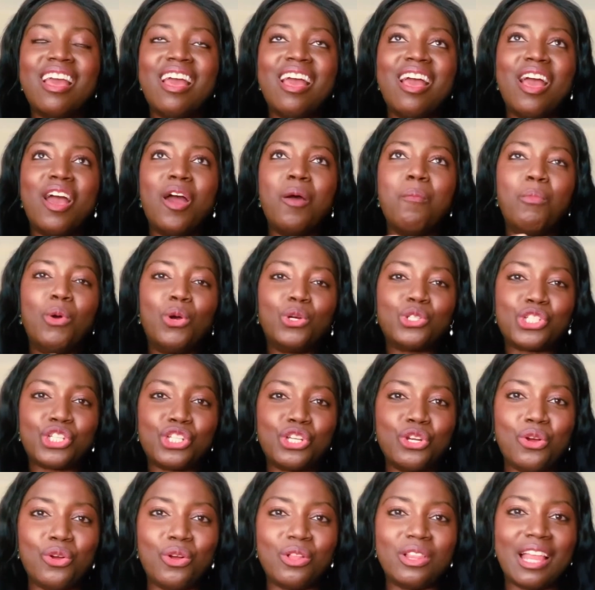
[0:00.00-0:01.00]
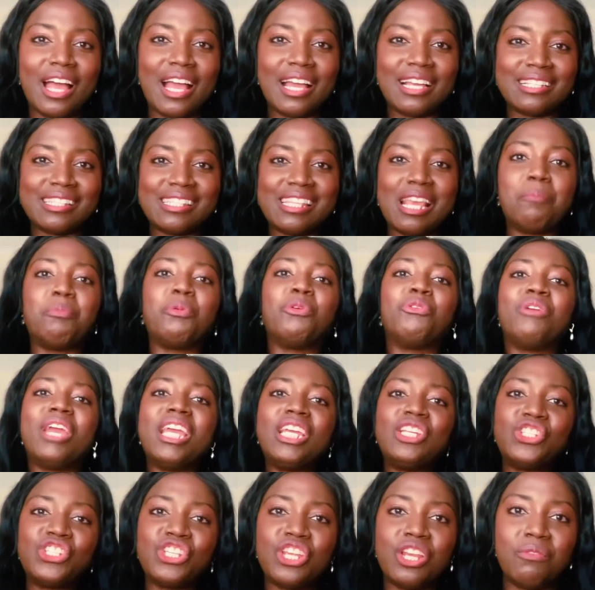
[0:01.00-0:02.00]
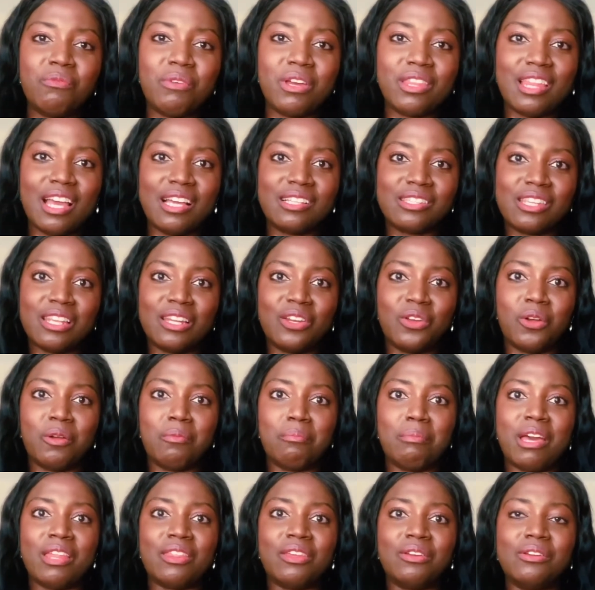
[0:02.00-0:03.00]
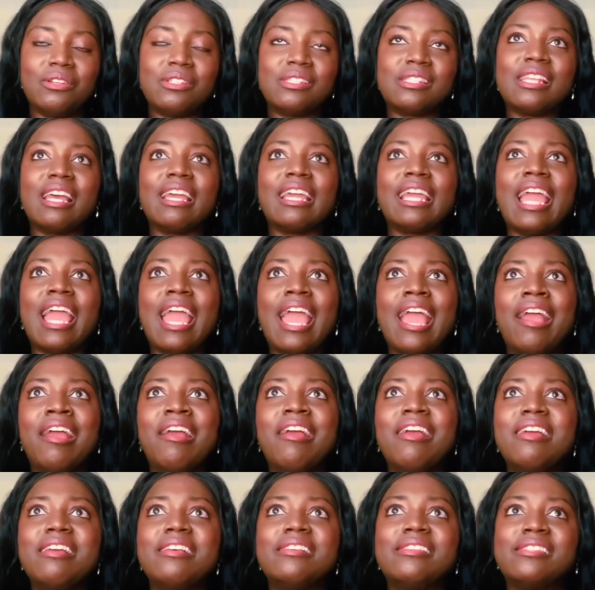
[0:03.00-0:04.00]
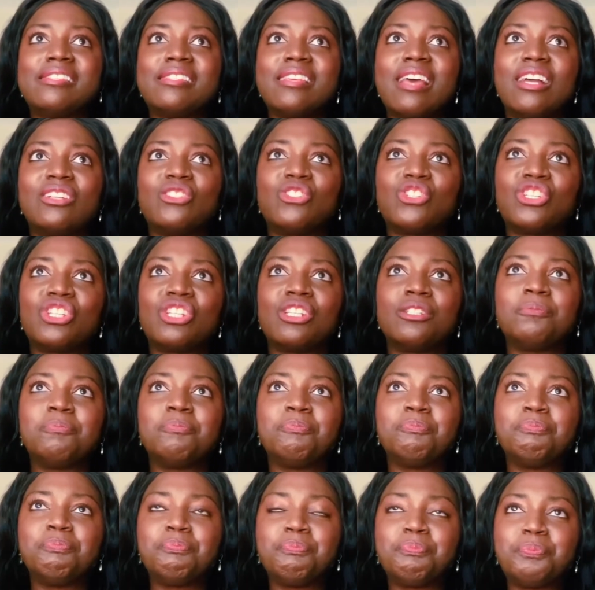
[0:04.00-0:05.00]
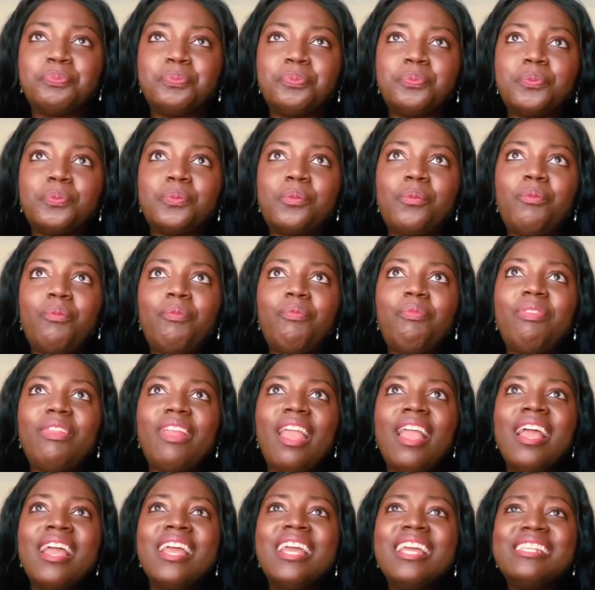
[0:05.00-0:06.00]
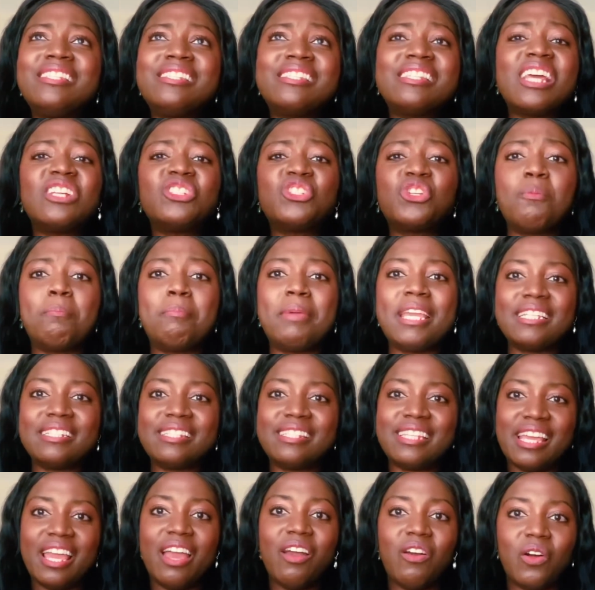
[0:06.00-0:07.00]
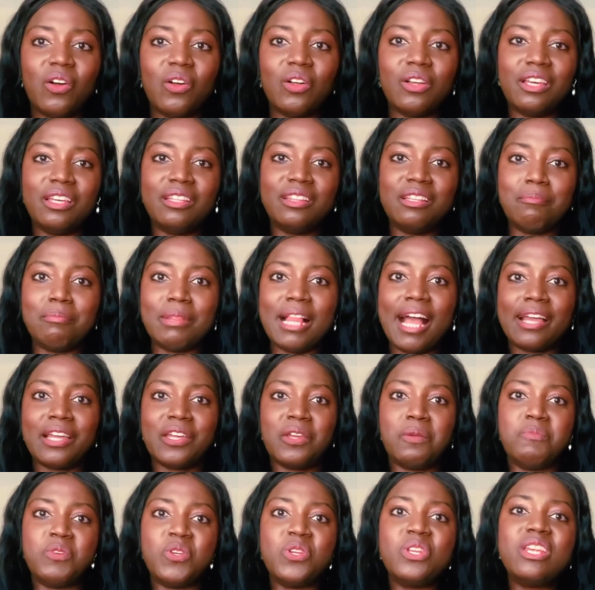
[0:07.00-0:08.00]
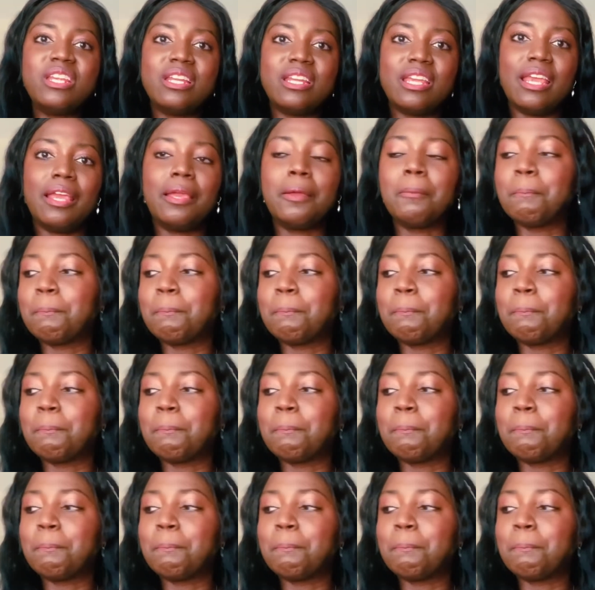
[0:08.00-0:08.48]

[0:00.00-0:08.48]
emotional separation with us and our mothers. Hair is such a big deal in the Black community.